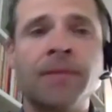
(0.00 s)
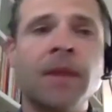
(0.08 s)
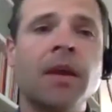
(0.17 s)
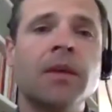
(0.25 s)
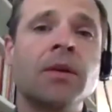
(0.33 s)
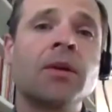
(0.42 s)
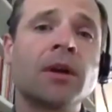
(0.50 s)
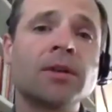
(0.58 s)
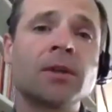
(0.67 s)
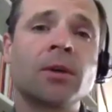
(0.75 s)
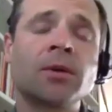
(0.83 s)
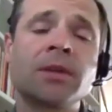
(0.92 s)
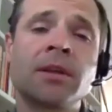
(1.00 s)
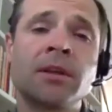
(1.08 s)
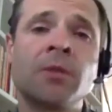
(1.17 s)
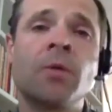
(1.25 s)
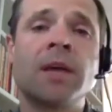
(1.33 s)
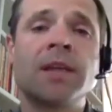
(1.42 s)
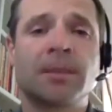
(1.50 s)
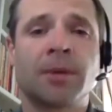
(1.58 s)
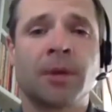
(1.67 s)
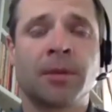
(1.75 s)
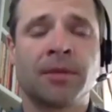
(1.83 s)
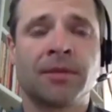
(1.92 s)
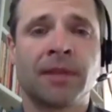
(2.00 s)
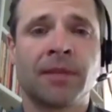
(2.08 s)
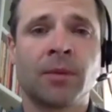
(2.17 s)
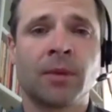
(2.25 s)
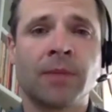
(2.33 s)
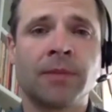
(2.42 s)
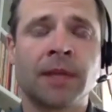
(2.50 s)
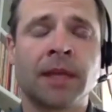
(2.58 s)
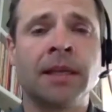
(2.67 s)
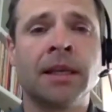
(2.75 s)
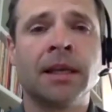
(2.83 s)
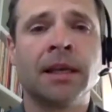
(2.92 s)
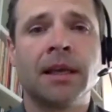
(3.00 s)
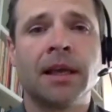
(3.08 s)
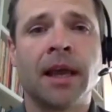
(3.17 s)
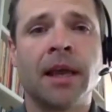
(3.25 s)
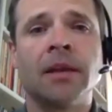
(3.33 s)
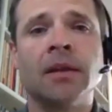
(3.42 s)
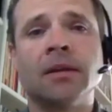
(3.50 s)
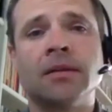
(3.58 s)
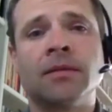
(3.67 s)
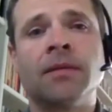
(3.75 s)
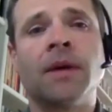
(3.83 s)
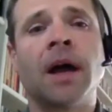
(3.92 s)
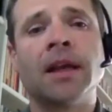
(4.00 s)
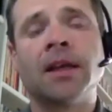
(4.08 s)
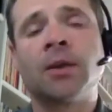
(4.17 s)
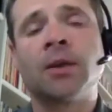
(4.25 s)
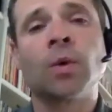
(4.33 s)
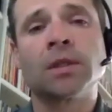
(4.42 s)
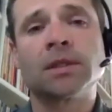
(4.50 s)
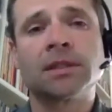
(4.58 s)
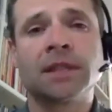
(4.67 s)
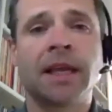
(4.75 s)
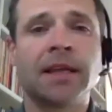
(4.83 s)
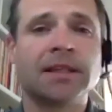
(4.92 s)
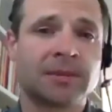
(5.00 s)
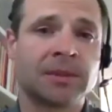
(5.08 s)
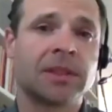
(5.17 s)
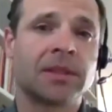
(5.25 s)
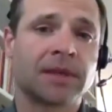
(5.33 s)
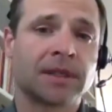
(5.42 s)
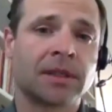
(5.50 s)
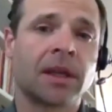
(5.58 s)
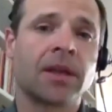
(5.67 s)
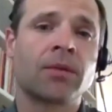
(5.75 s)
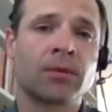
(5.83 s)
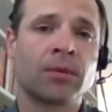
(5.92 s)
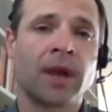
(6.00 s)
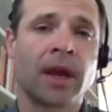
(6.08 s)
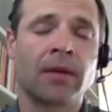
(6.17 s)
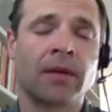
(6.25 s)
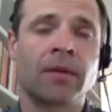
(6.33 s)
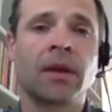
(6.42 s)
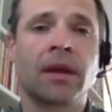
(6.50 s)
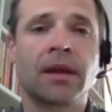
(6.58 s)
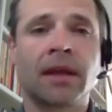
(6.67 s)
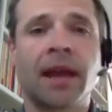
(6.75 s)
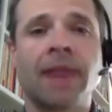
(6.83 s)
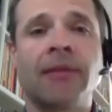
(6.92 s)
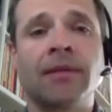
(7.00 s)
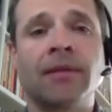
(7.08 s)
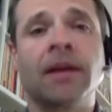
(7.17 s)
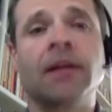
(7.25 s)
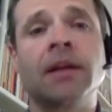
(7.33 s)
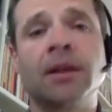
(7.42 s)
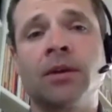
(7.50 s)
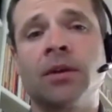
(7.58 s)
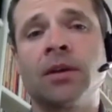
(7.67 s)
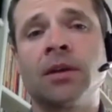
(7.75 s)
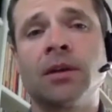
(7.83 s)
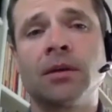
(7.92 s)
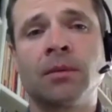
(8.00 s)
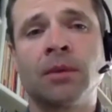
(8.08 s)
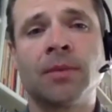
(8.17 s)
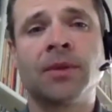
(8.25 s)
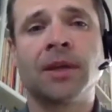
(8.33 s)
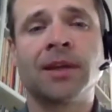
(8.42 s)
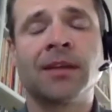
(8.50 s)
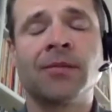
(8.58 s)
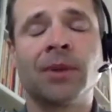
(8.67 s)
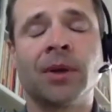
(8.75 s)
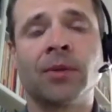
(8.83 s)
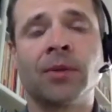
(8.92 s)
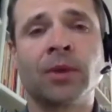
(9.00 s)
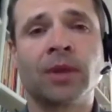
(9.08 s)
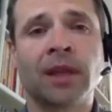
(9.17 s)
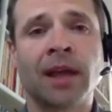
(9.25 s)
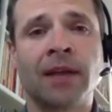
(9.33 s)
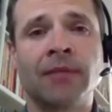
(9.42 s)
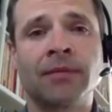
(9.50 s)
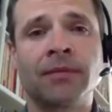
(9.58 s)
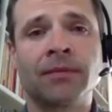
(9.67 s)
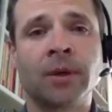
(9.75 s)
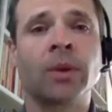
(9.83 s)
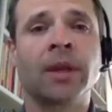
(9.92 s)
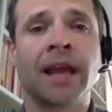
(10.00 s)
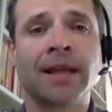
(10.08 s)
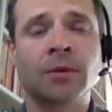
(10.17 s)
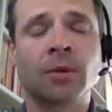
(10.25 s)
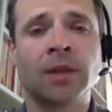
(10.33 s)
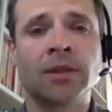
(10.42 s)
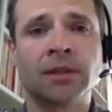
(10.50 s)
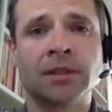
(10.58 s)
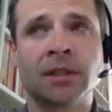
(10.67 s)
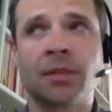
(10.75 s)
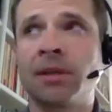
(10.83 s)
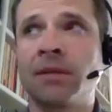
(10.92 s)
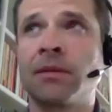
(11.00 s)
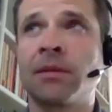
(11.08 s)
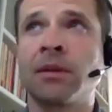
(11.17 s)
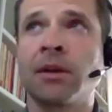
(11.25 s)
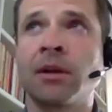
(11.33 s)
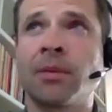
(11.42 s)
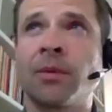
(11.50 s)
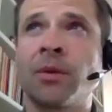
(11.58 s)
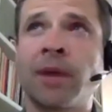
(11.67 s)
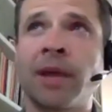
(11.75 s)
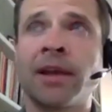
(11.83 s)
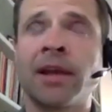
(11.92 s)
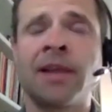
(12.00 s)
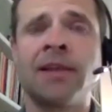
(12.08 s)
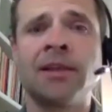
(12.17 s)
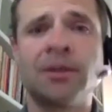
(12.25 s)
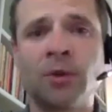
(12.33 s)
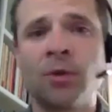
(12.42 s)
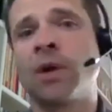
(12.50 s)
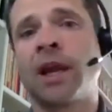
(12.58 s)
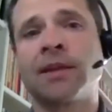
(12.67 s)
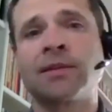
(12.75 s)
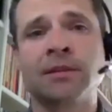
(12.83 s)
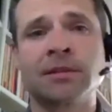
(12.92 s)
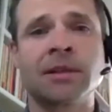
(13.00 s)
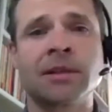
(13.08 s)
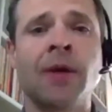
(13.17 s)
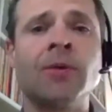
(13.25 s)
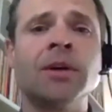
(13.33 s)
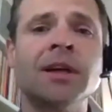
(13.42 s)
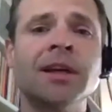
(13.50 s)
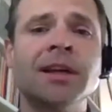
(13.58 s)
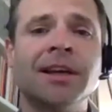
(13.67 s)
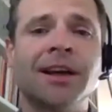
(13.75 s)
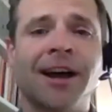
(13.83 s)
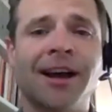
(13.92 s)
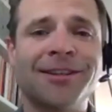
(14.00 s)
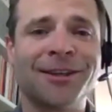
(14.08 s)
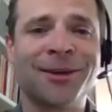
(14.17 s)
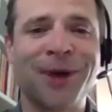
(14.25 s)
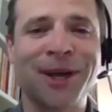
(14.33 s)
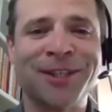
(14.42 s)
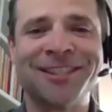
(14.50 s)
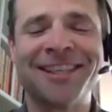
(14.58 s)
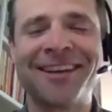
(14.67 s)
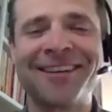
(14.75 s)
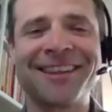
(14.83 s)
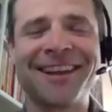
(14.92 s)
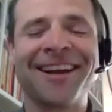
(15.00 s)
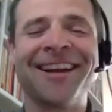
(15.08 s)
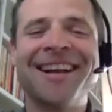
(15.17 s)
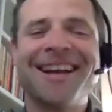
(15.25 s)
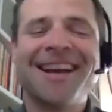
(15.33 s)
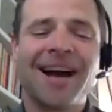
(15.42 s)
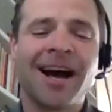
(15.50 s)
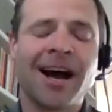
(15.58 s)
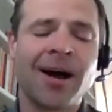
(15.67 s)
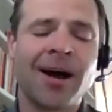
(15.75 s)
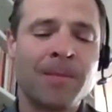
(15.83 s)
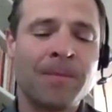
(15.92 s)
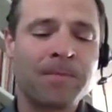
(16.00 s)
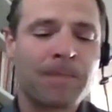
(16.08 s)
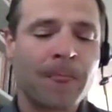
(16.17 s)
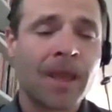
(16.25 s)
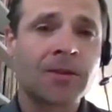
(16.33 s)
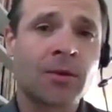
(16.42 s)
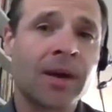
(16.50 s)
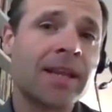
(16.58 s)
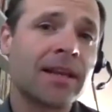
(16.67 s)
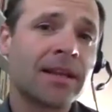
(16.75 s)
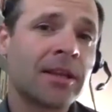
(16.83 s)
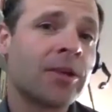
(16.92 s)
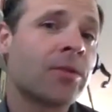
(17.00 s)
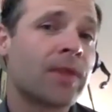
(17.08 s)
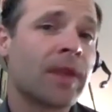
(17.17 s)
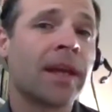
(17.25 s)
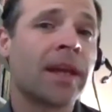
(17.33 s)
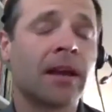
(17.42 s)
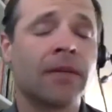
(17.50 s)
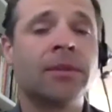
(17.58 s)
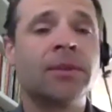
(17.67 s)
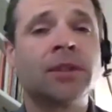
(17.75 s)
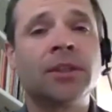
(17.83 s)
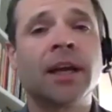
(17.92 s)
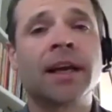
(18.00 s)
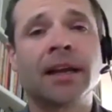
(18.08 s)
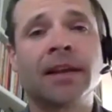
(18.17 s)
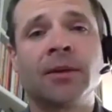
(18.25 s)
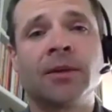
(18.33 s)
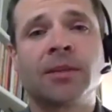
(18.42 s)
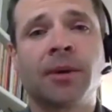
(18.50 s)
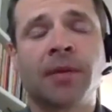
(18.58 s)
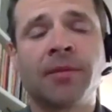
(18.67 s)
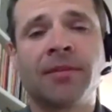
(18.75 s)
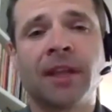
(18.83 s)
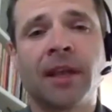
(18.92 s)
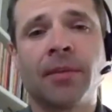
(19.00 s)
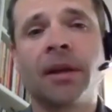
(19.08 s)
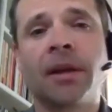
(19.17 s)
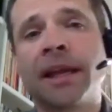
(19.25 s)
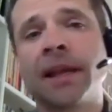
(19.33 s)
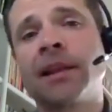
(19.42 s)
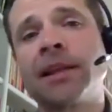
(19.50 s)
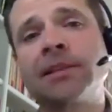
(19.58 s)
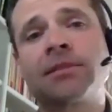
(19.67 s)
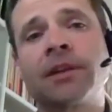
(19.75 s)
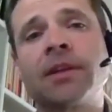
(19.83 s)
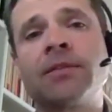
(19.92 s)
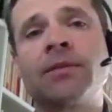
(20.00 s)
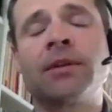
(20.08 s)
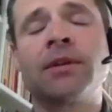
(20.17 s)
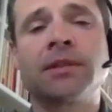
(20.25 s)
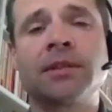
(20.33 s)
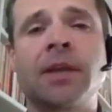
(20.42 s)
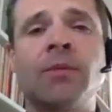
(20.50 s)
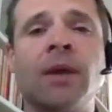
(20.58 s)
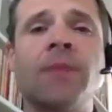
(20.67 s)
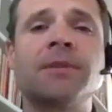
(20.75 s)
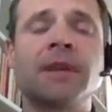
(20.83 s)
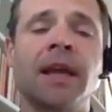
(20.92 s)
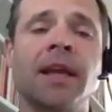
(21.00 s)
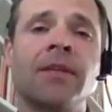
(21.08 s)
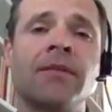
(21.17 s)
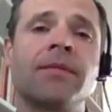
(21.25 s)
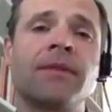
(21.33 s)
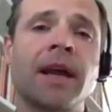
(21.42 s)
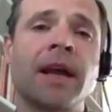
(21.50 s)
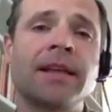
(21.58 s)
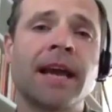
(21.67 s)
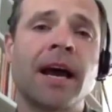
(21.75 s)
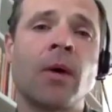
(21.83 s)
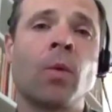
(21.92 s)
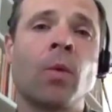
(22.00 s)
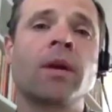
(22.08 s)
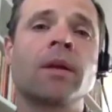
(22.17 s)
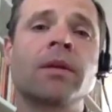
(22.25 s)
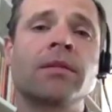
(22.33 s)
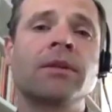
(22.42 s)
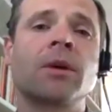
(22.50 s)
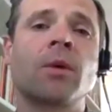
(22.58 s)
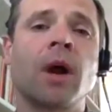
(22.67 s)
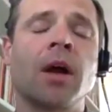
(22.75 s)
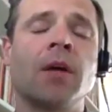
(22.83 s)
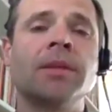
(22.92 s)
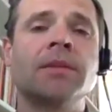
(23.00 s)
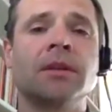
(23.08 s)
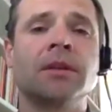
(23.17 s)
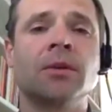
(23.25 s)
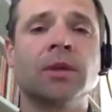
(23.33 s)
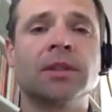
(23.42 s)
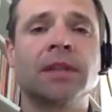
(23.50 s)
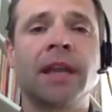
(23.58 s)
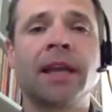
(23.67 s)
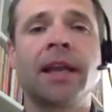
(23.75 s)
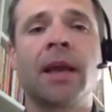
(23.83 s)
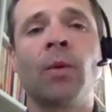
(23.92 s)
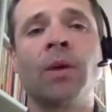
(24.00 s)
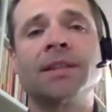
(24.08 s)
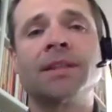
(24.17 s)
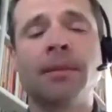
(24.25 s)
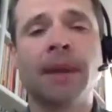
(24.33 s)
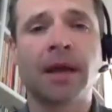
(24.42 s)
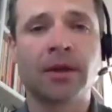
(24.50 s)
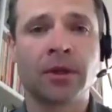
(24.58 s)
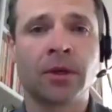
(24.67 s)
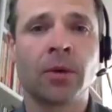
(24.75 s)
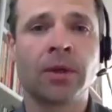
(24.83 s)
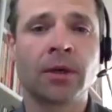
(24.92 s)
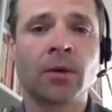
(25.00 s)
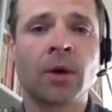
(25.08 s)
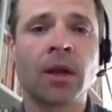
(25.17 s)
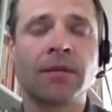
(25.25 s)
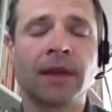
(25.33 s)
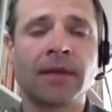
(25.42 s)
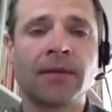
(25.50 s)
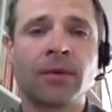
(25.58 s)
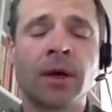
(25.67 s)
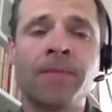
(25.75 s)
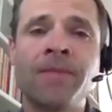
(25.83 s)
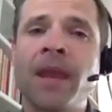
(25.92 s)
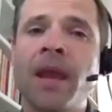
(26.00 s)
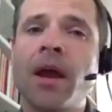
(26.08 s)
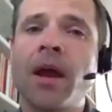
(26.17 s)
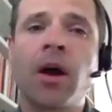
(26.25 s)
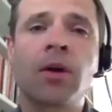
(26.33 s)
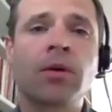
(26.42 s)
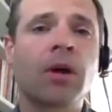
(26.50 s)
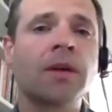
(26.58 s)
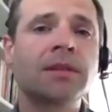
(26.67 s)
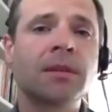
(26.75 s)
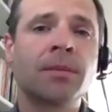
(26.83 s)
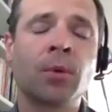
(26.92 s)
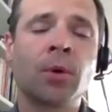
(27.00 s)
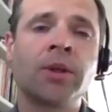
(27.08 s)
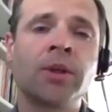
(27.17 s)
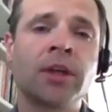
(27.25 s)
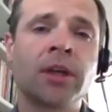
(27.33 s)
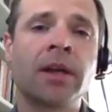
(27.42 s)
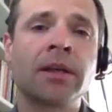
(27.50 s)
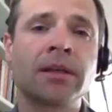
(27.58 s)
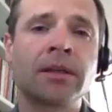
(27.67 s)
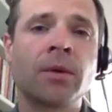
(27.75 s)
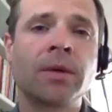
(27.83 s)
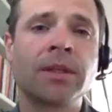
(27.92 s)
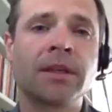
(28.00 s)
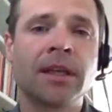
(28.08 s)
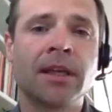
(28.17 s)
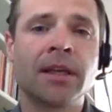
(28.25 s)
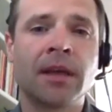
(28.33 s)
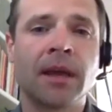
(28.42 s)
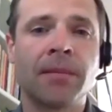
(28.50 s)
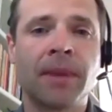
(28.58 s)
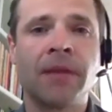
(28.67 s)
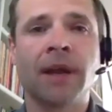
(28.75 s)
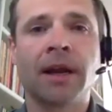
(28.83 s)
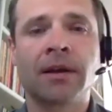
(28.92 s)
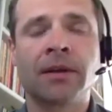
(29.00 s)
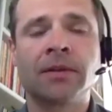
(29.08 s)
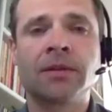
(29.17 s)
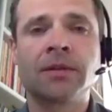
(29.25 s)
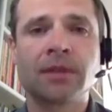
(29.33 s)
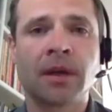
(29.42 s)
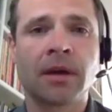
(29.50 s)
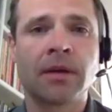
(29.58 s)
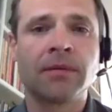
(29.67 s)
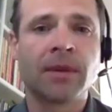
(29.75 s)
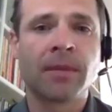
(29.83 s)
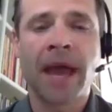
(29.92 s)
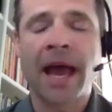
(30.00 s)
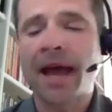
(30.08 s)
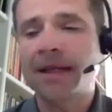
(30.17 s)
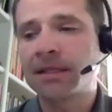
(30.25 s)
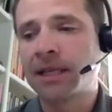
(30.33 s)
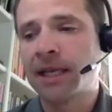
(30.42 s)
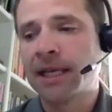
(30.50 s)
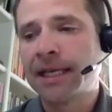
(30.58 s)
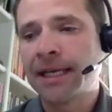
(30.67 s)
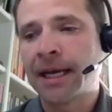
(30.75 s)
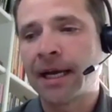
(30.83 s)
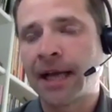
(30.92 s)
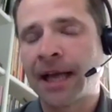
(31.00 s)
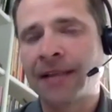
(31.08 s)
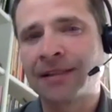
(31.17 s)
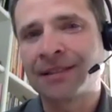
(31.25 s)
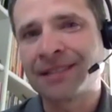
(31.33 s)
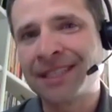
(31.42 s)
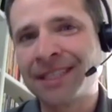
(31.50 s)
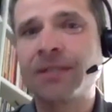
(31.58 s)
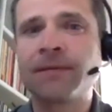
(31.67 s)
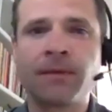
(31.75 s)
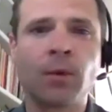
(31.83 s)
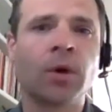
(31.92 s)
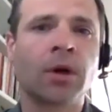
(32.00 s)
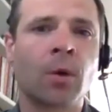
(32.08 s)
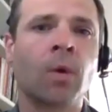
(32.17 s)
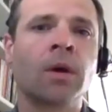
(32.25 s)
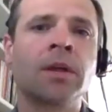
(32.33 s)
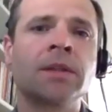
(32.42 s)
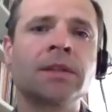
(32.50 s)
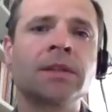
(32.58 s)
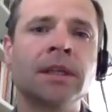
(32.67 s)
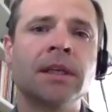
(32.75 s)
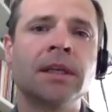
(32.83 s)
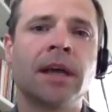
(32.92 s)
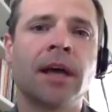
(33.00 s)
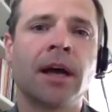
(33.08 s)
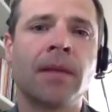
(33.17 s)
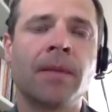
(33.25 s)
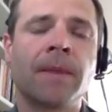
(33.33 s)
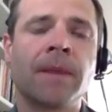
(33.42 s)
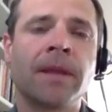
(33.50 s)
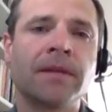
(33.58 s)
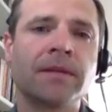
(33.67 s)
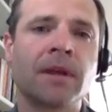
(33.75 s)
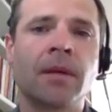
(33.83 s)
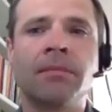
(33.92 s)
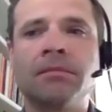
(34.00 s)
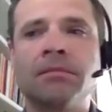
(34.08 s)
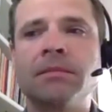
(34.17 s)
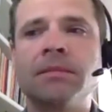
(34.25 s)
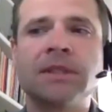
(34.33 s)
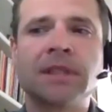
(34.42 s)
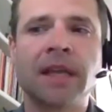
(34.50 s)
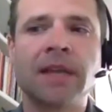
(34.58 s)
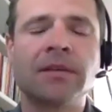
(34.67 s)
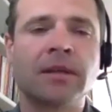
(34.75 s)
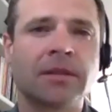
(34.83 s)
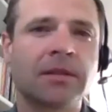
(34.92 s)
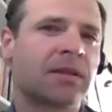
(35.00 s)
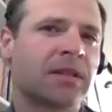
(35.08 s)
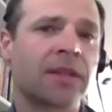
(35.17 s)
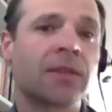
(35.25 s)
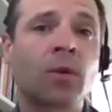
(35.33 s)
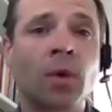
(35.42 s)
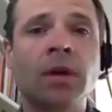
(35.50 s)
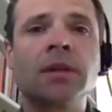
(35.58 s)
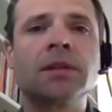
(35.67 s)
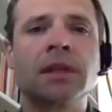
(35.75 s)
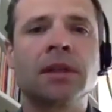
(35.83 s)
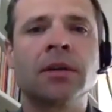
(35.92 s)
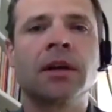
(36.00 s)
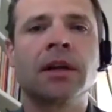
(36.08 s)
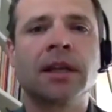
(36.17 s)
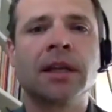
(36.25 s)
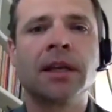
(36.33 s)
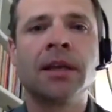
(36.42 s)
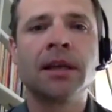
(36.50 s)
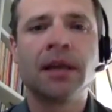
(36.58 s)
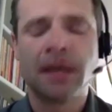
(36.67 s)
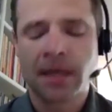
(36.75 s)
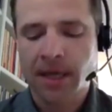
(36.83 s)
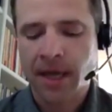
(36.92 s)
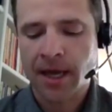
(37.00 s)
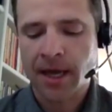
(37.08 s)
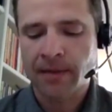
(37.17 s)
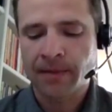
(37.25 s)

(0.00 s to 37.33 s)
You can also go to the US Department of Labor website and find your state specific site through there. They, they have a very good website they've built with a lot of frequently asked questions. I believe that they're up to about 92 answers now uh, to questions that are there. Um, so anything that you're thinking of, you should check out the US Department of Labor, get a link straight through to your state website, and find out what are the requirements in your state and what's the amount you're going to qualify for. Mm-hmm. Across the board, you're gun- going to need uh, pay records of the past uh, at least four quarters. Um, in some states, it's six quarters that you're going to need. Mm-hmm.